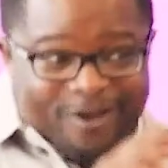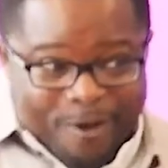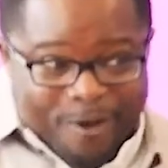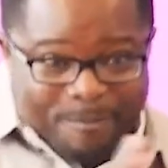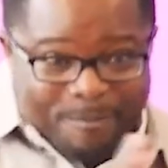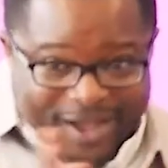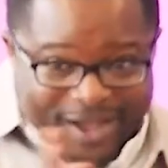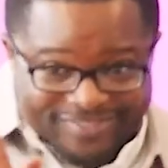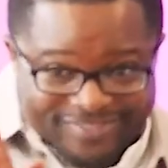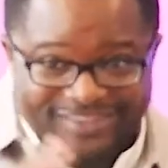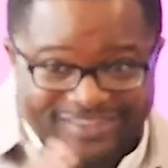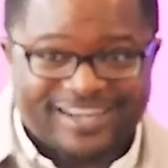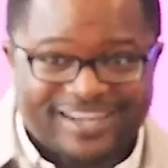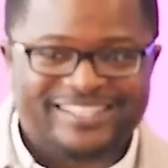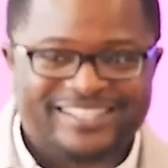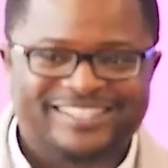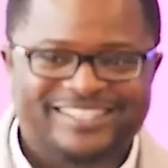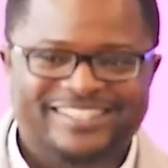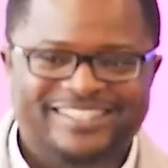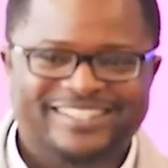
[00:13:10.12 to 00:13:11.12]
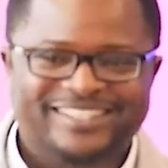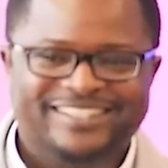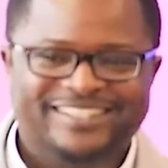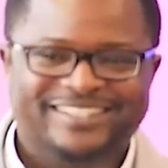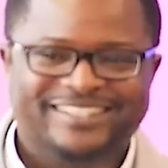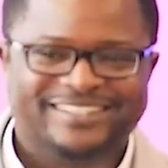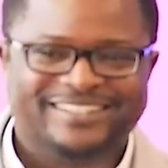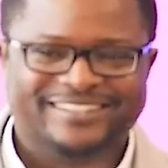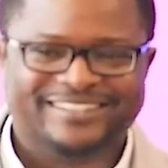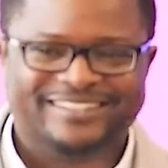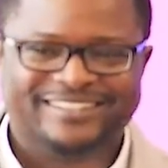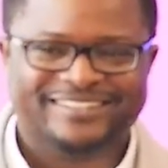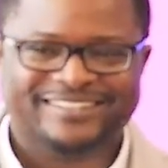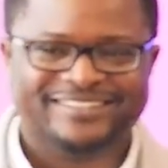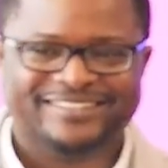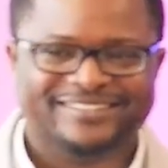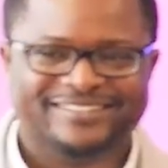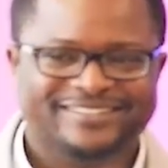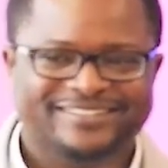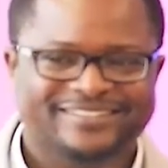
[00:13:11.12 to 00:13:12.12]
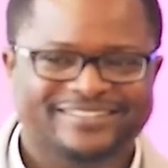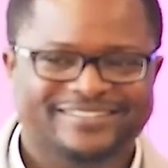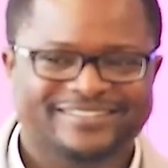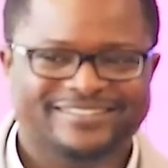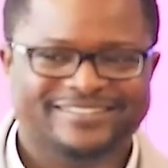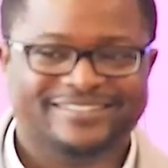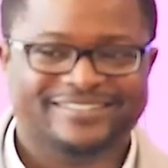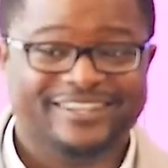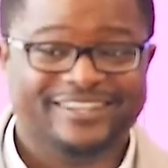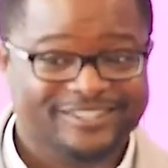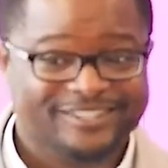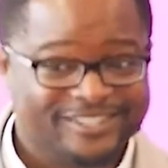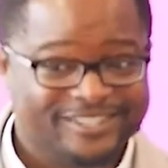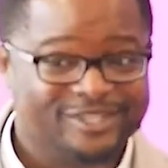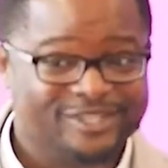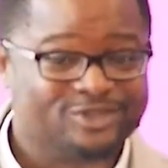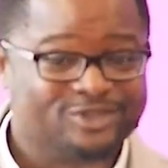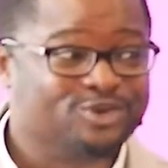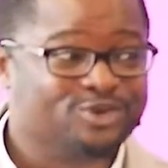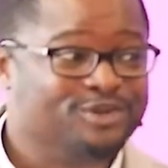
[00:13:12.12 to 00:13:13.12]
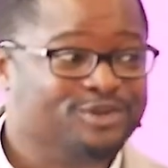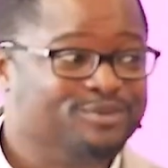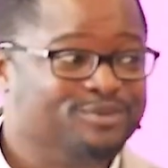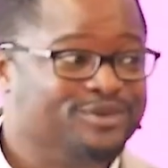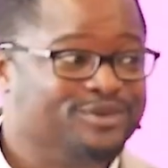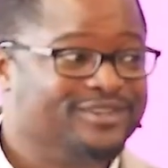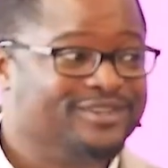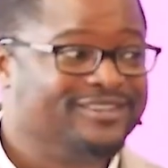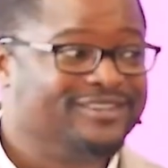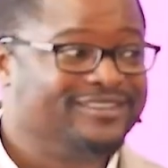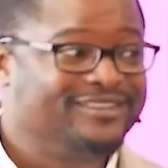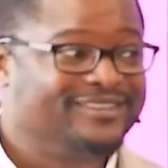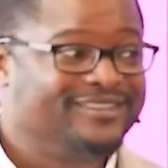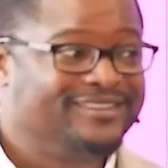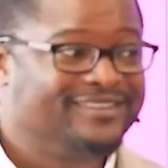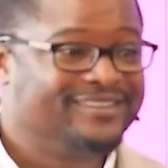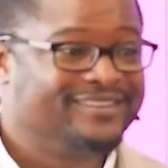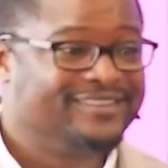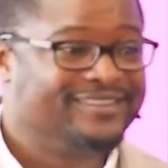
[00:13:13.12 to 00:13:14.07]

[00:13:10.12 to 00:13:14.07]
that God parted the Red Sea? It's just a storybook.